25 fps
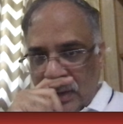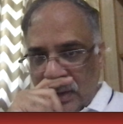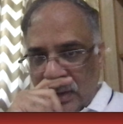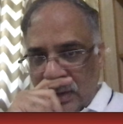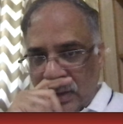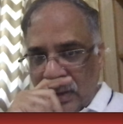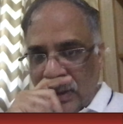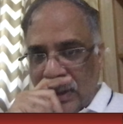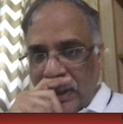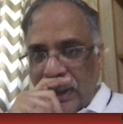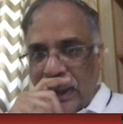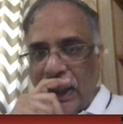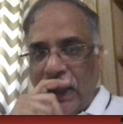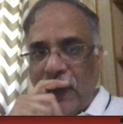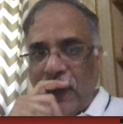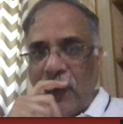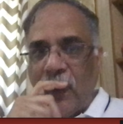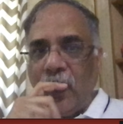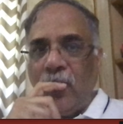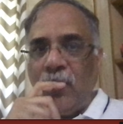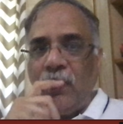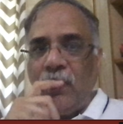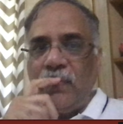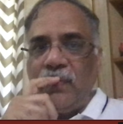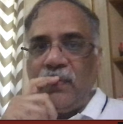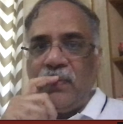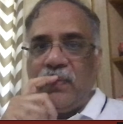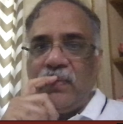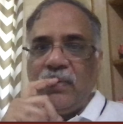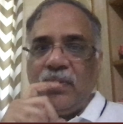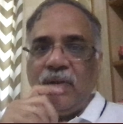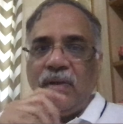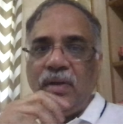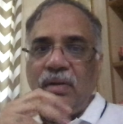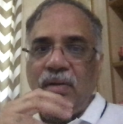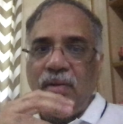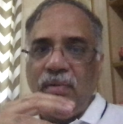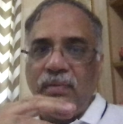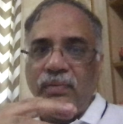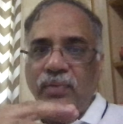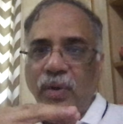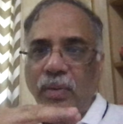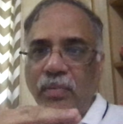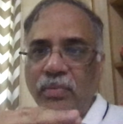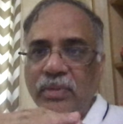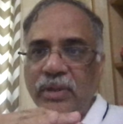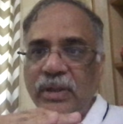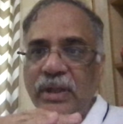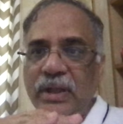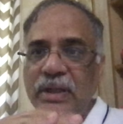Now,
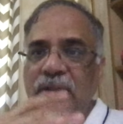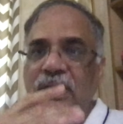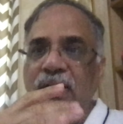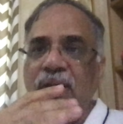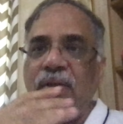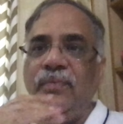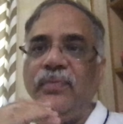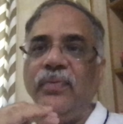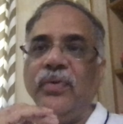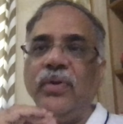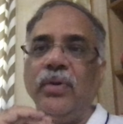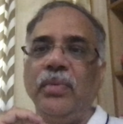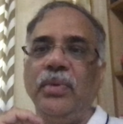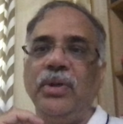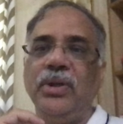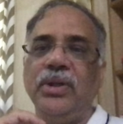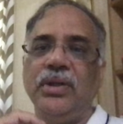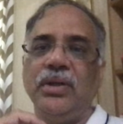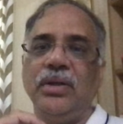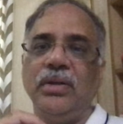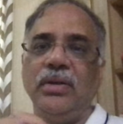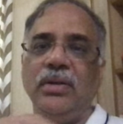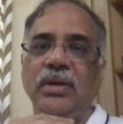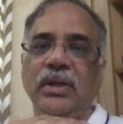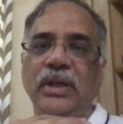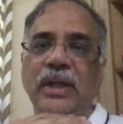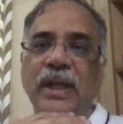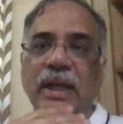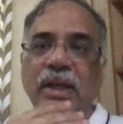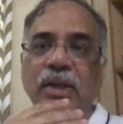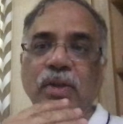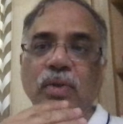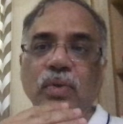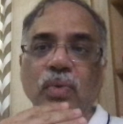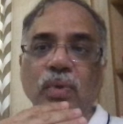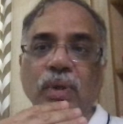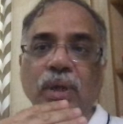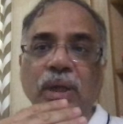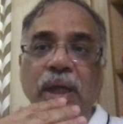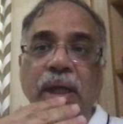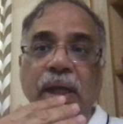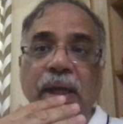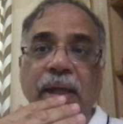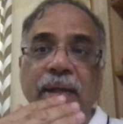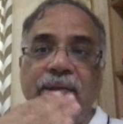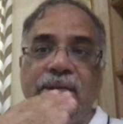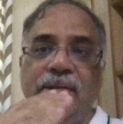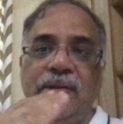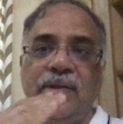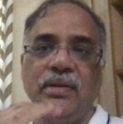from this information, can you
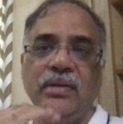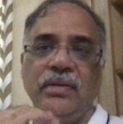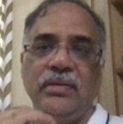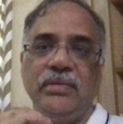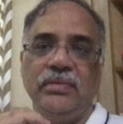gauge